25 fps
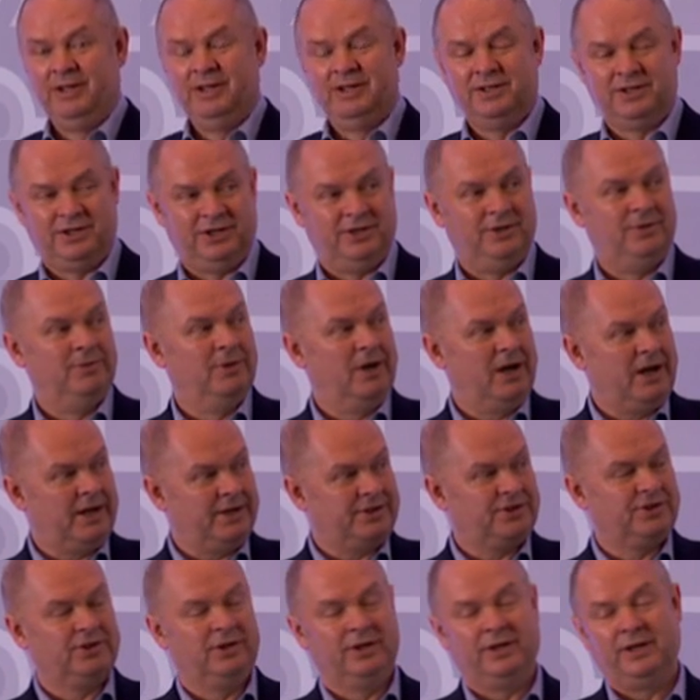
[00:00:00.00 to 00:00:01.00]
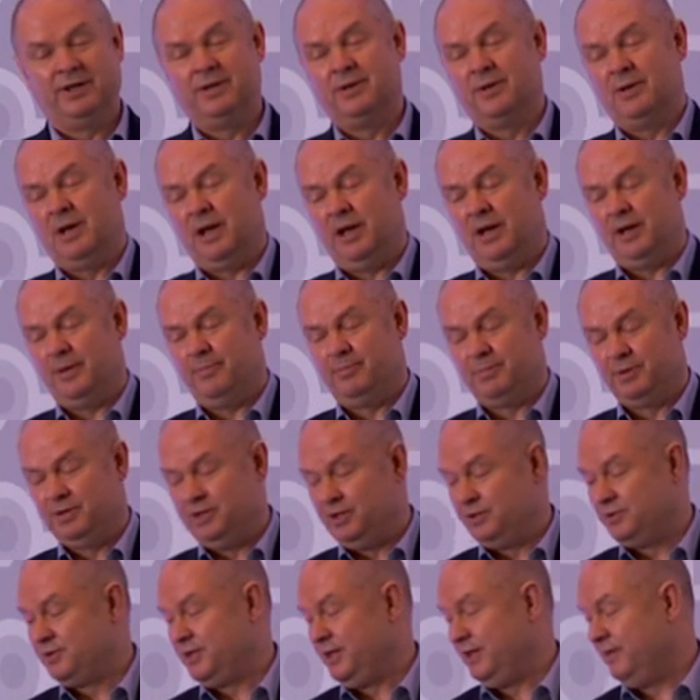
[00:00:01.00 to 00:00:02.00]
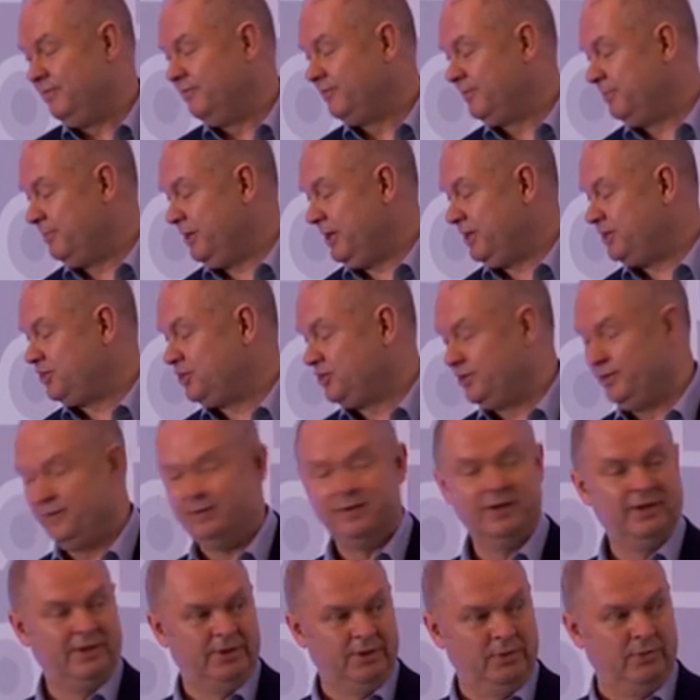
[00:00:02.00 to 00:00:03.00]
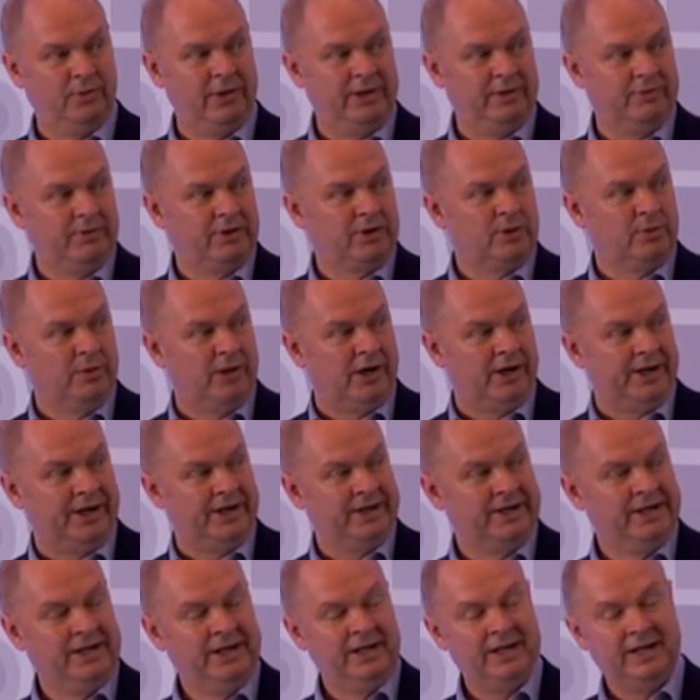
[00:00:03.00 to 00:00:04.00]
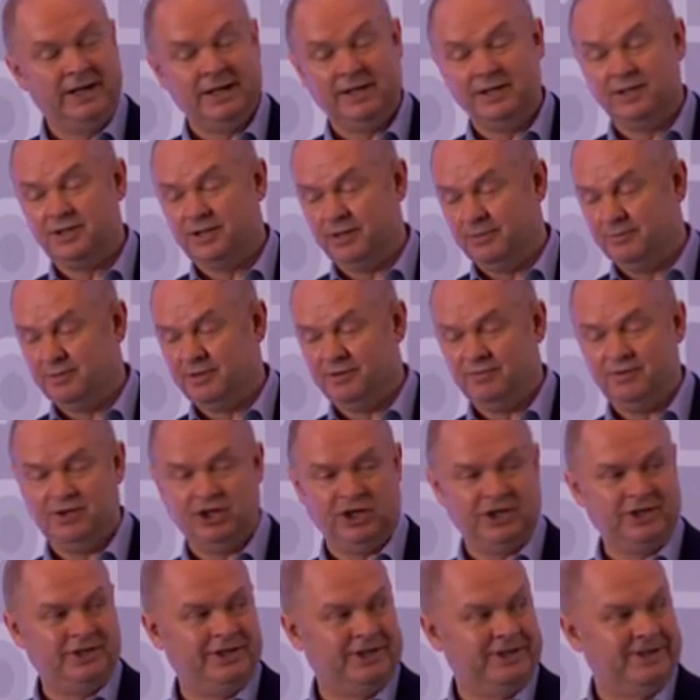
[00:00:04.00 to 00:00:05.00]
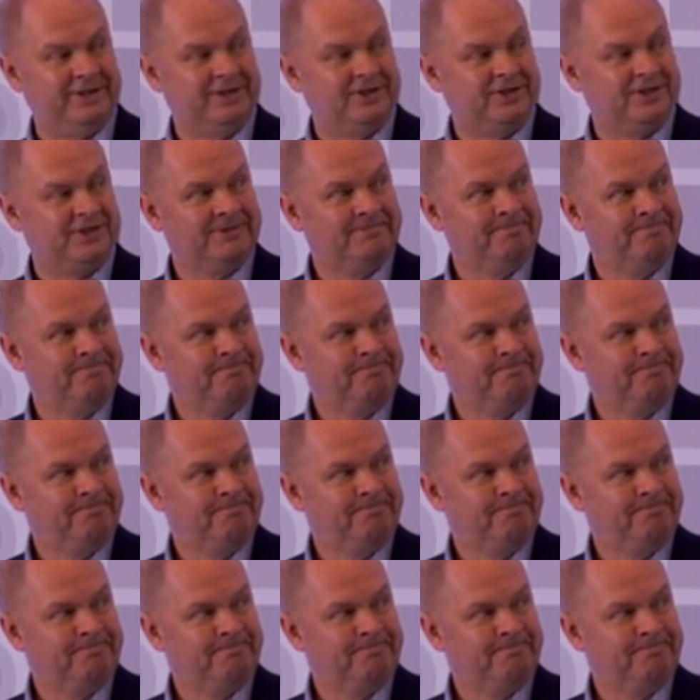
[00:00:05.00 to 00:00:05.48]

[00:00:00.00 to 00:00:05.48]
to actually produce the information that we require in terms of GTINs.